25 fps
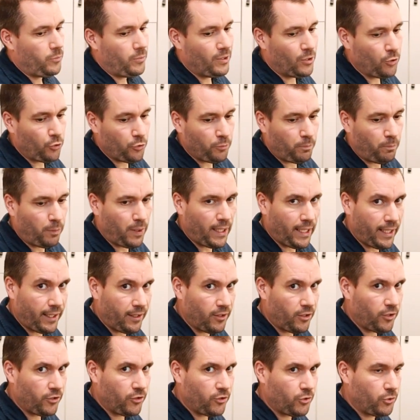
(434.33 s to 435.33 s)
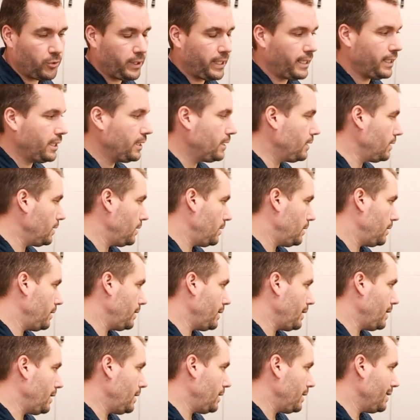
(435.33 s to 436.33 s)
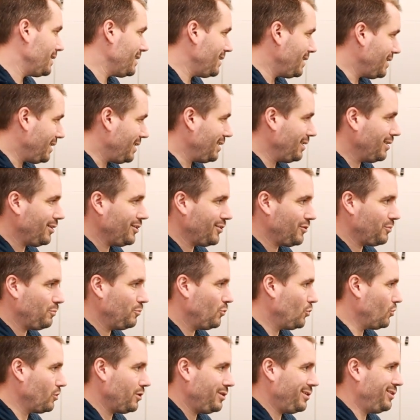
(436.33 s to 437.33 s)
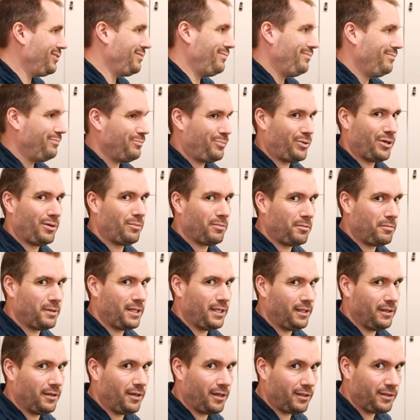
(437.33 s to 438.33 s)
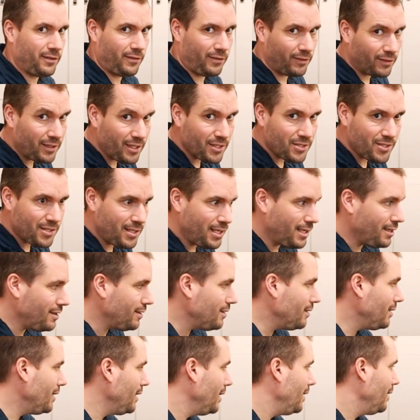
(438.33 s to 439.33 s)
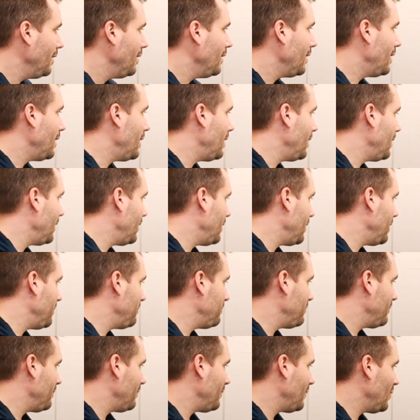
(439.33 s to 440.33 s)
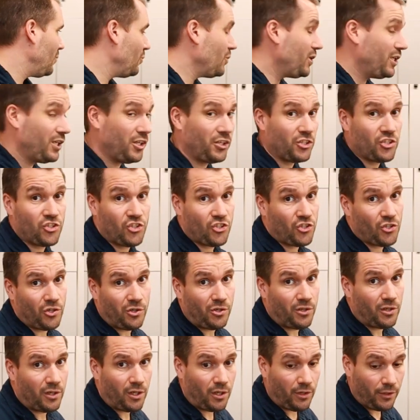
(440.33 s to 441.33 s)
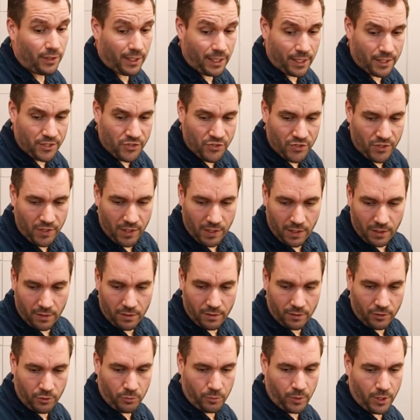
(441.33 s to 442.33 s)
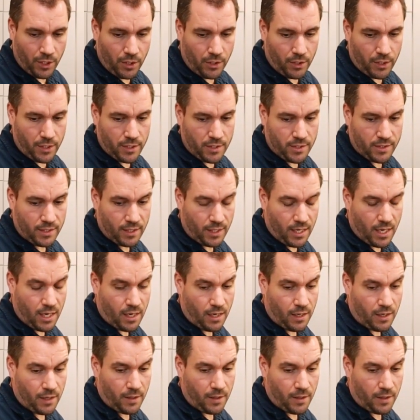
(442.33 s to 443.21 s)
We don't plan on doing a lot more, probably not this year. We're not sure on next year, to be honest,